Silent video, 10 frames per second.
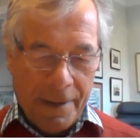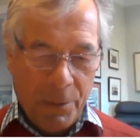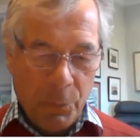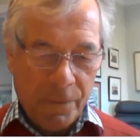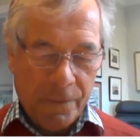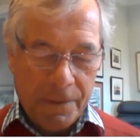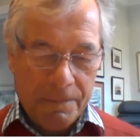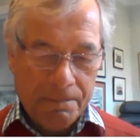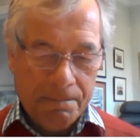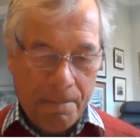It was
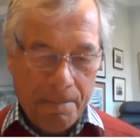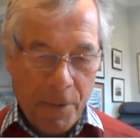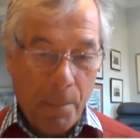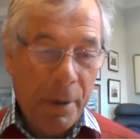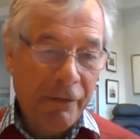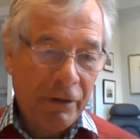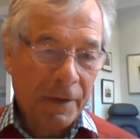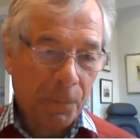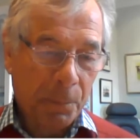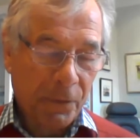in a
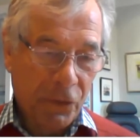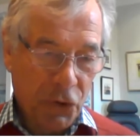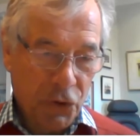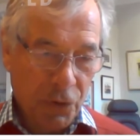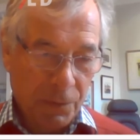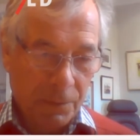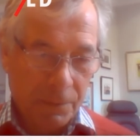perilous position.